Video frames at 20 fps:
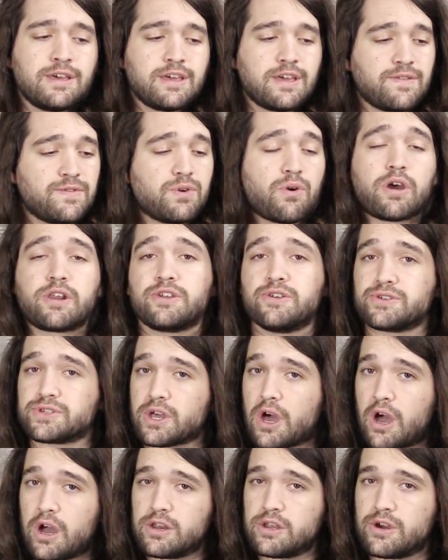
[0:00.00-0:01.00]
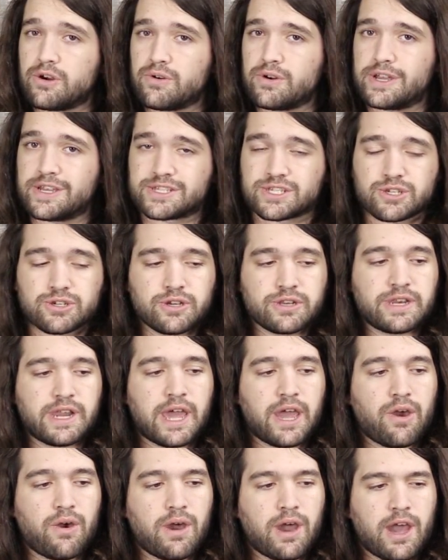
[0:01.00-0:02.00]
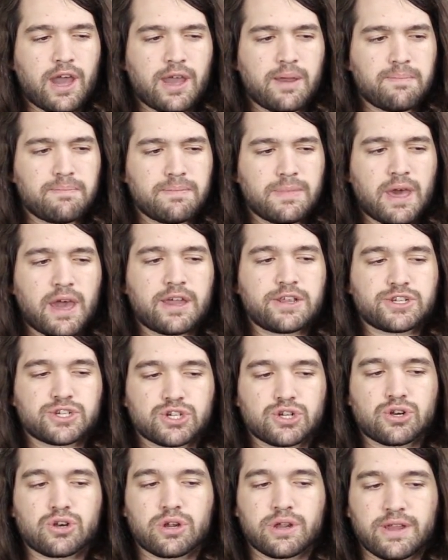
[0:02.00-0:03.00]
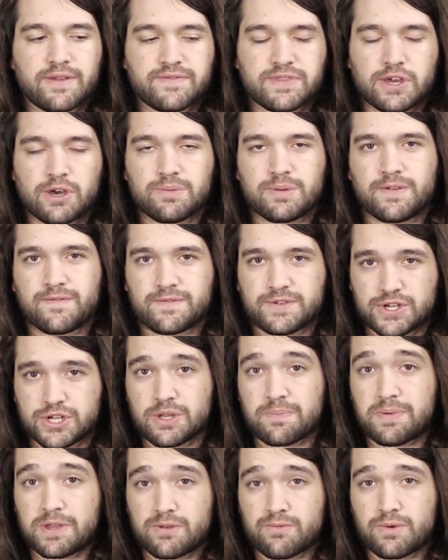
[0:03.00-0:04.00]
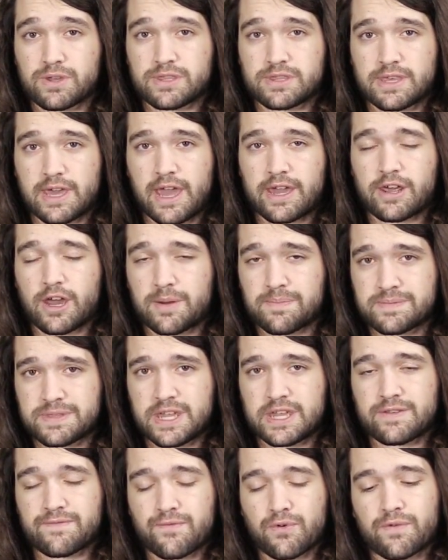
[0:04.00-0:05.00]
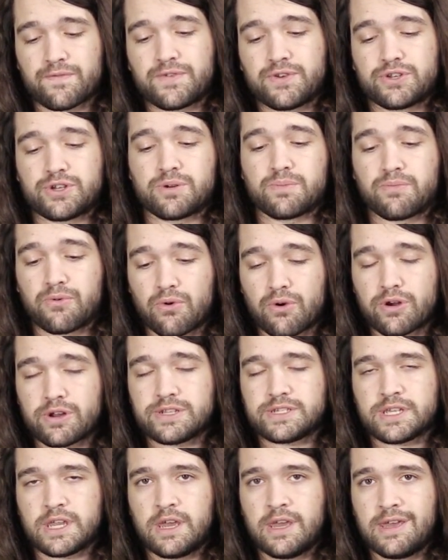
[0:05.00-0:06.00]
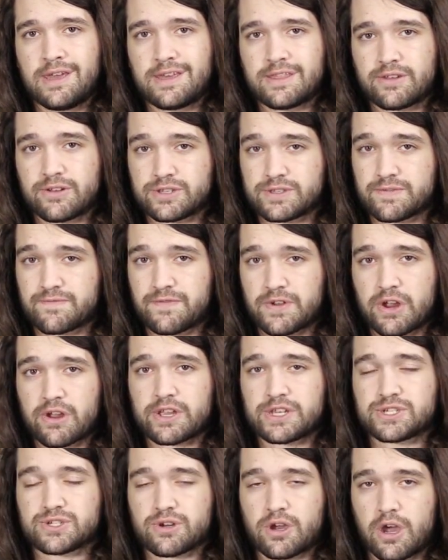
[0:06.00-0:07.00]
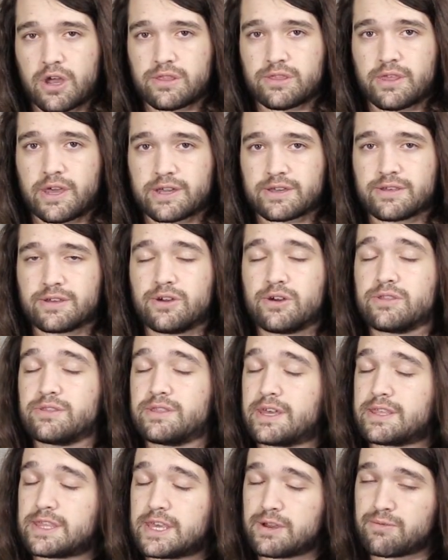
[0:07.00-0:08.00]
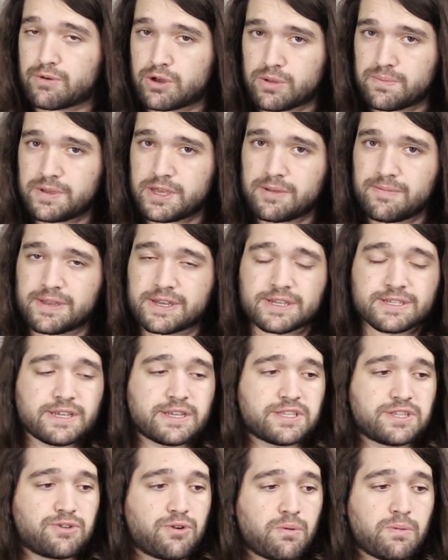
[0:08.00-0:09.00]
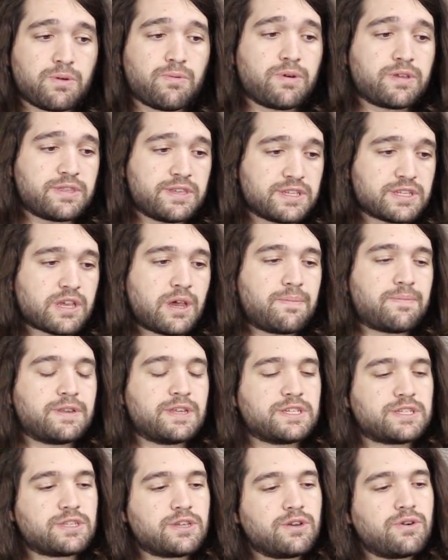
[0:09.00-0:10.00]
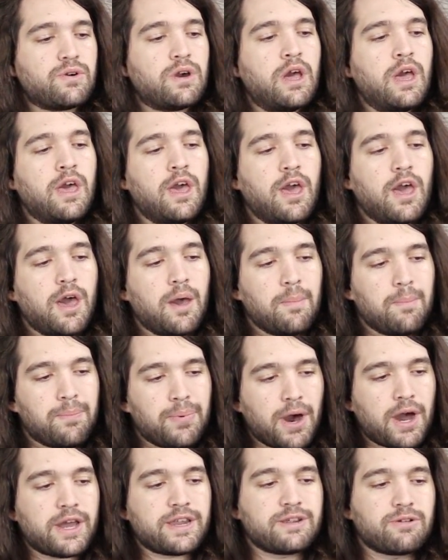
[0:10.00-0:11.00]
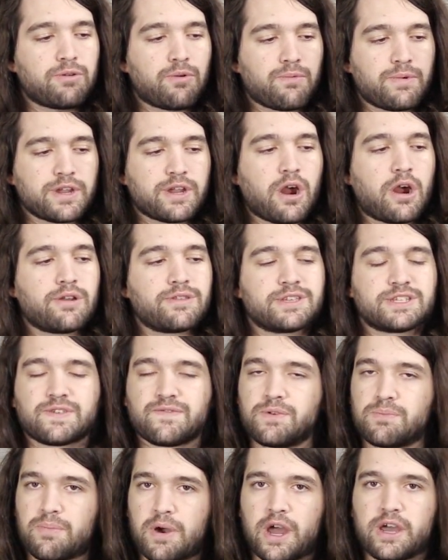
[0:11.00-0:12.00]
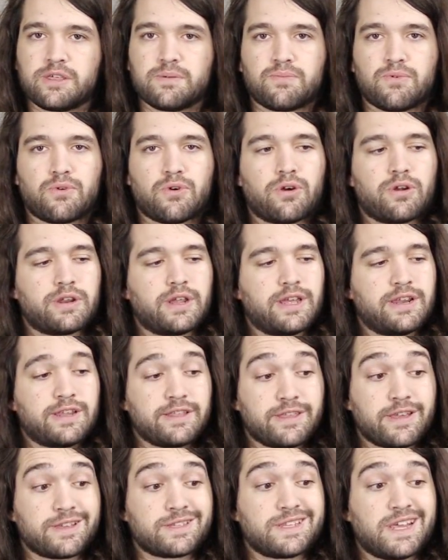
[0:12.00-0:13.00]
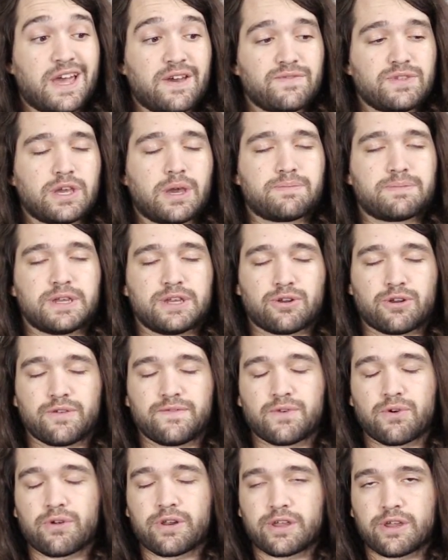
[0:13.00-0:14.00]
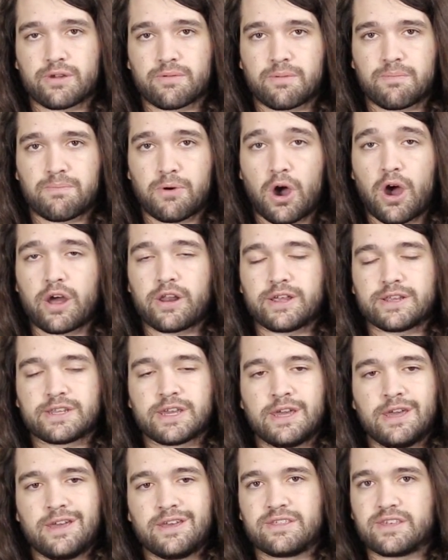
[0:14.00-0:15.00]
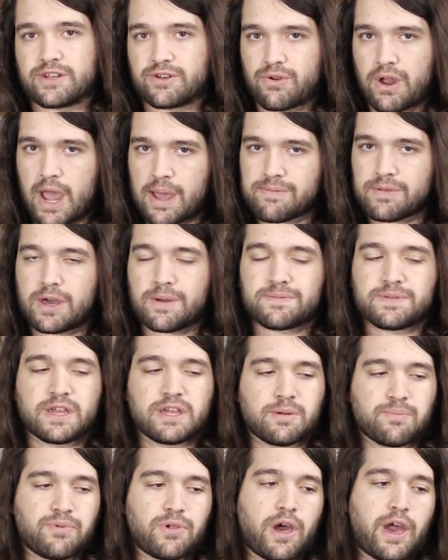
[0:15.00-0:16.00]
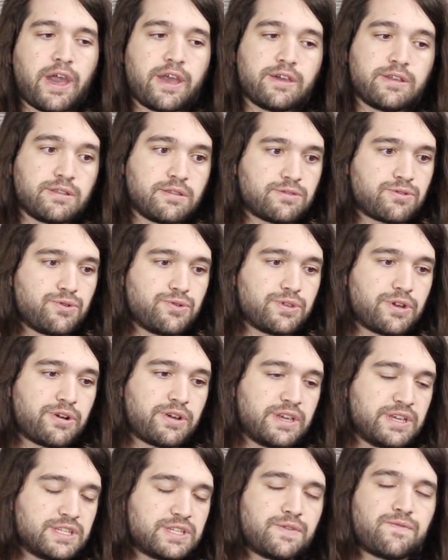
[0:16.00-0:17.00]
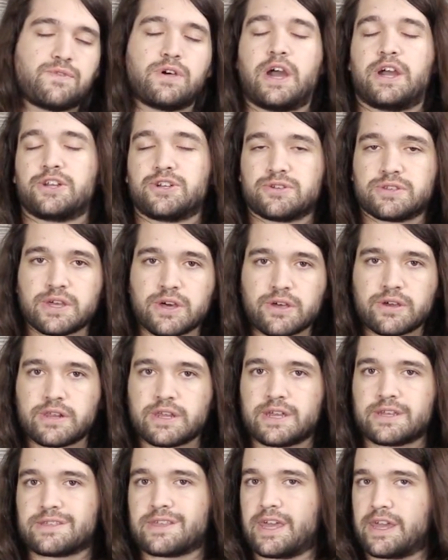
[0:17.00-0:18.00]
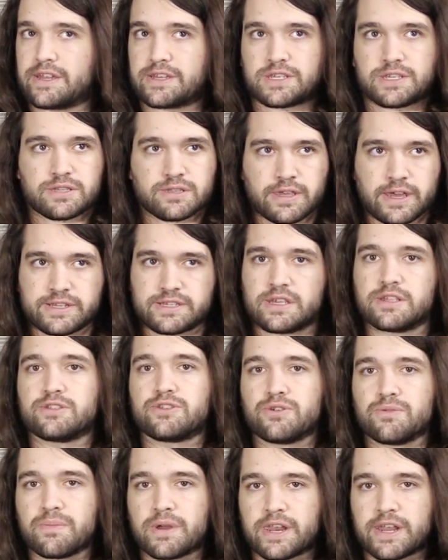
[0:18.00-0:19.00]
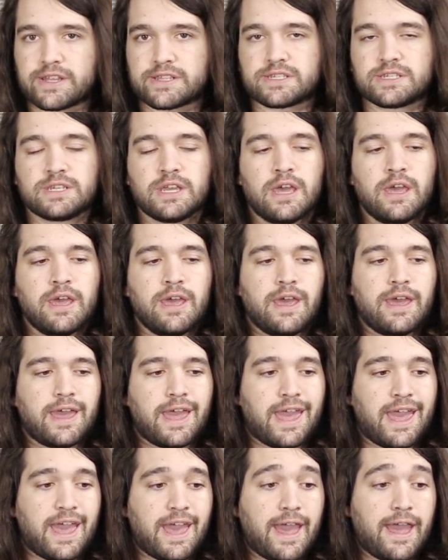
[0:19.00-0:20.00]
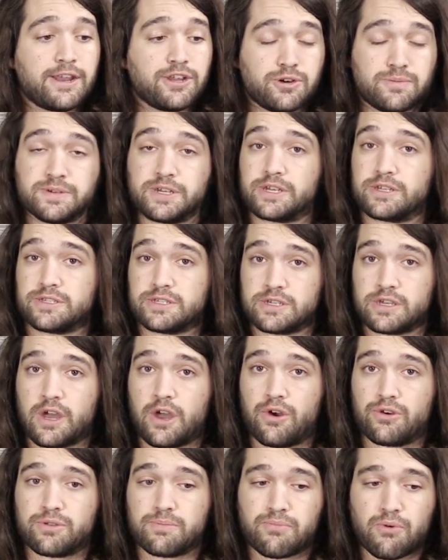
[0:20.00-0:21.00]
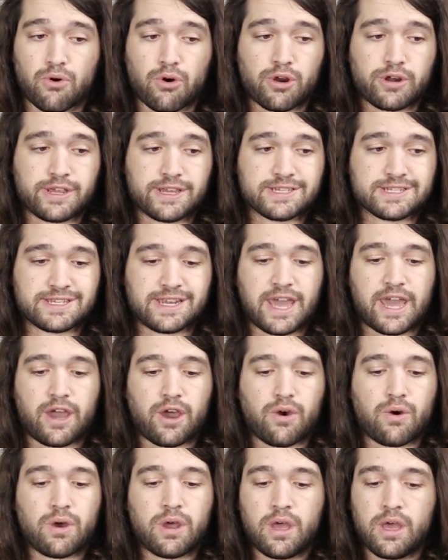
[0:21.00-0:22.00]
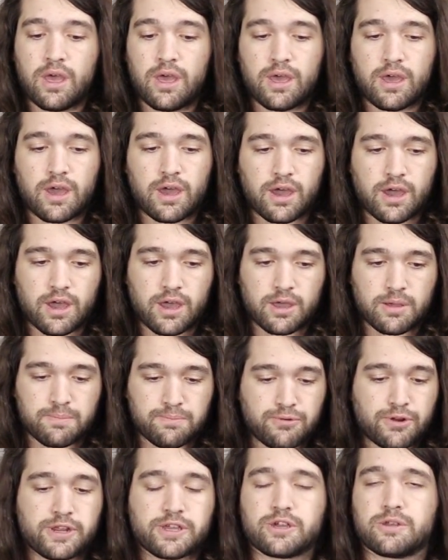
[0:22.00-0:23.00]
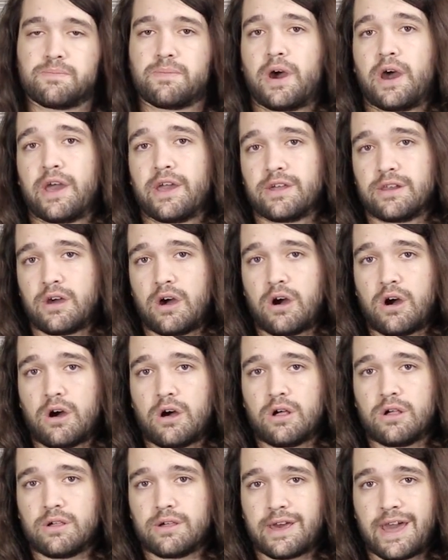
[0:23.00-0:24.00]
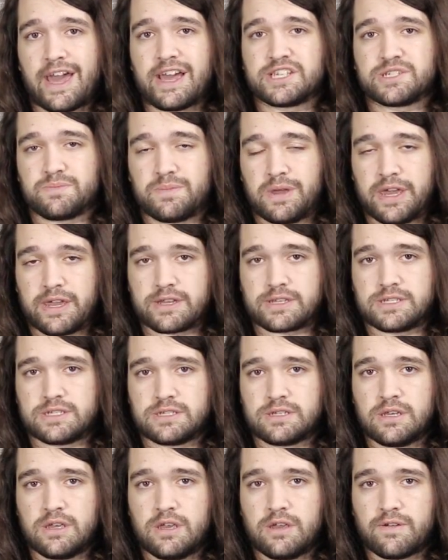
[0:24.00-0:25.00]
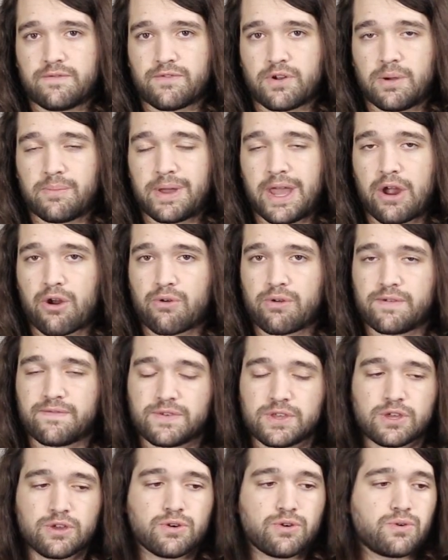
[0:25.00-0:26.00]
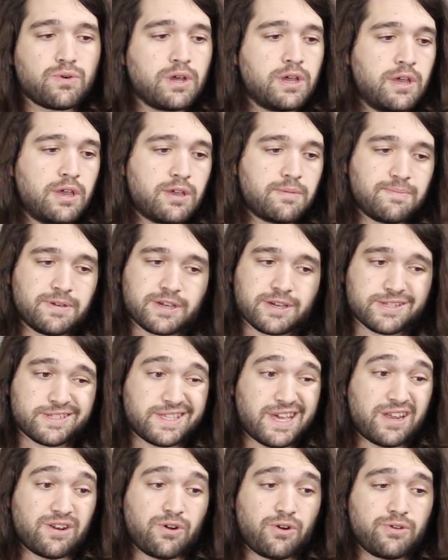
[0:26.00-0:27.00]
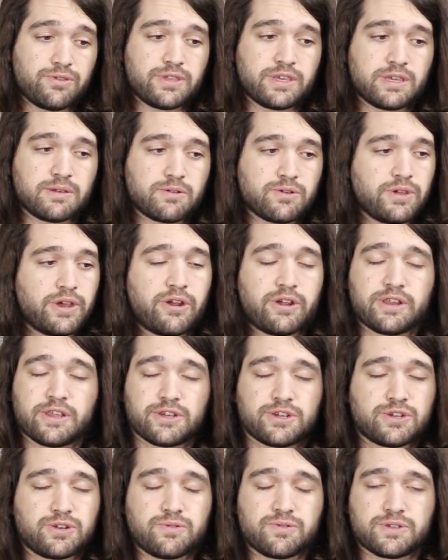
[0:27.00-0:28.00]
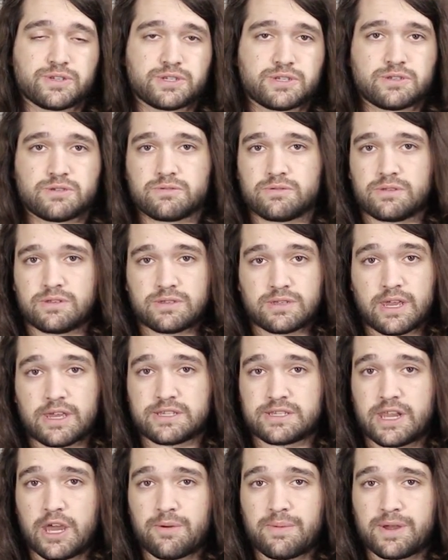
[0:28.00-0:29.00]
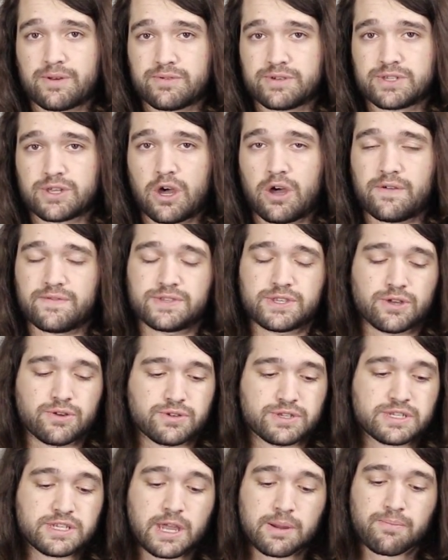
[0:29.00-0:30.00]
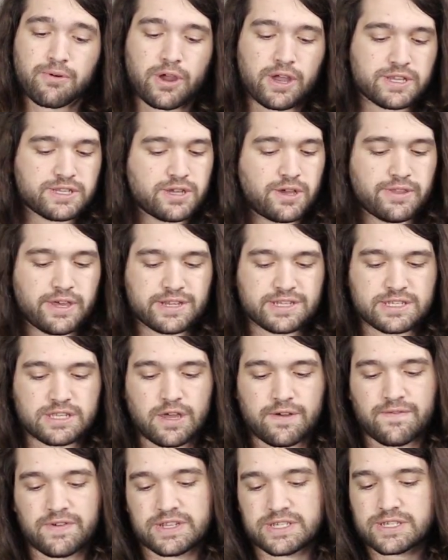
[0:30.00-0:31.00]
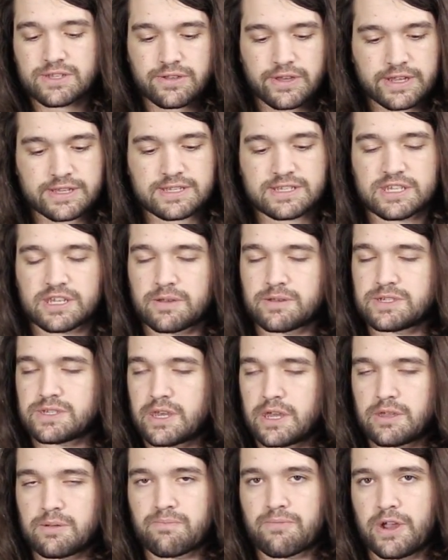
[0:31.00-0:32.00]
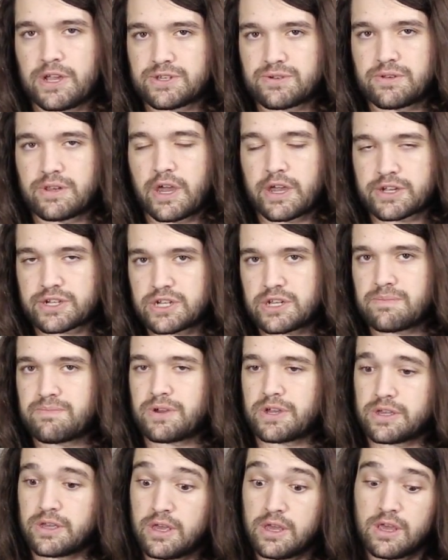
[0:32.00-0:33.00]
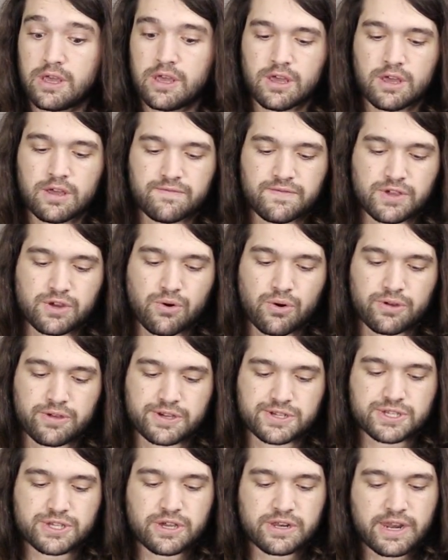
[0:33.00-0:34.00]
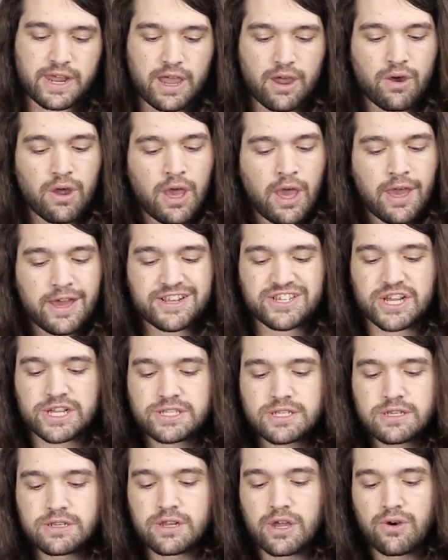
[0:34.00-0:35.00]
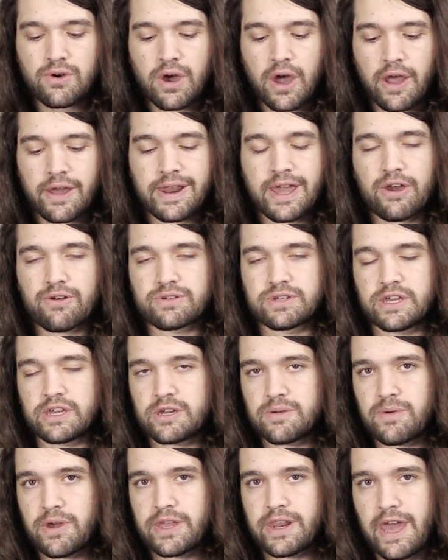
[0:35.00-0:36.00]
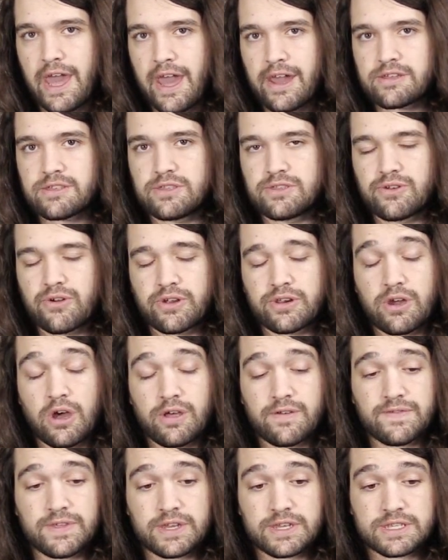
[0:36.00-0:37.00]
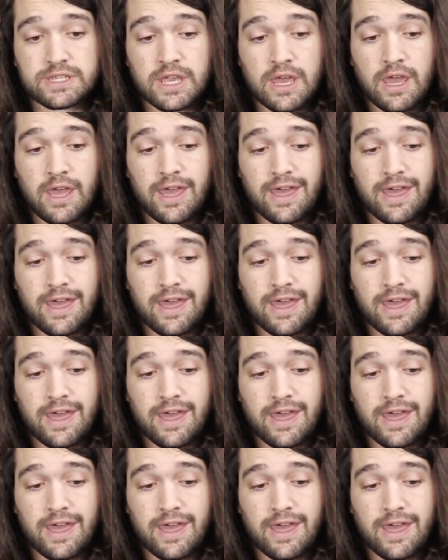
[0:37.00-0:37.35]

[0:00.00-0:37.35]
If you want to use auto, it's good now. I'm not sure if they'll be shipping with that update for future boards. There's a very strong likelihood that they will be because that's normally what these companies do. But regardless, if you buy the board and it doesn't have the update or you've already bought it, then grab the update, apply it through their Easy Flash utility. It takes less than two minutes and you'll be good to go. The board is now a pretty good buy in all aspects from our review because that only glaring issue is has now been resolved. So same price, all that stuff. I'd still like to see a slight price reduction, but VCore looks good now. Just a note on how Gigabyte acted during all of this.